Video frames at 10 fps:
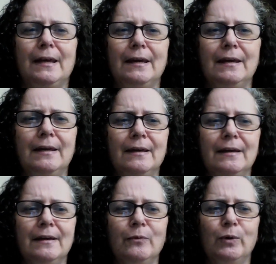
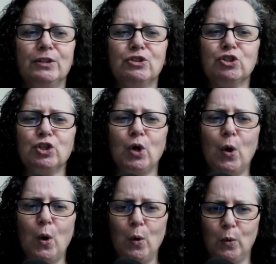he was
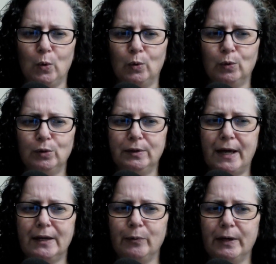told
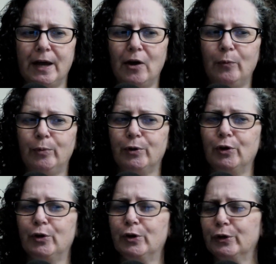that it would help with
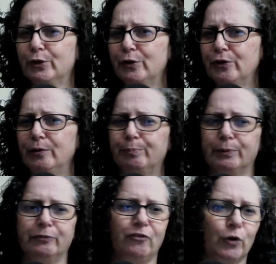girth and
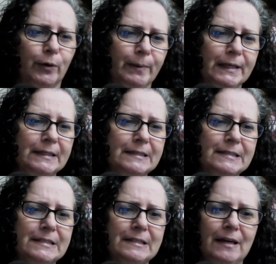
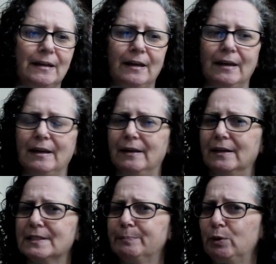performance and
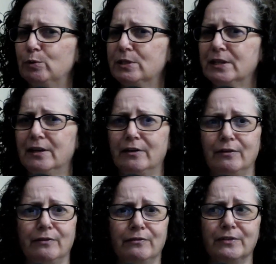
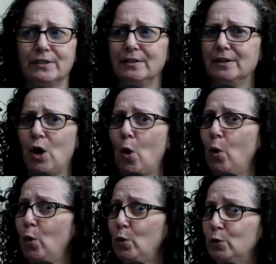explosives,
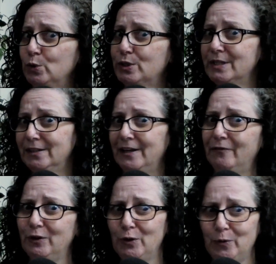O's,
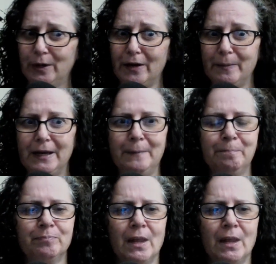if you know what I mean.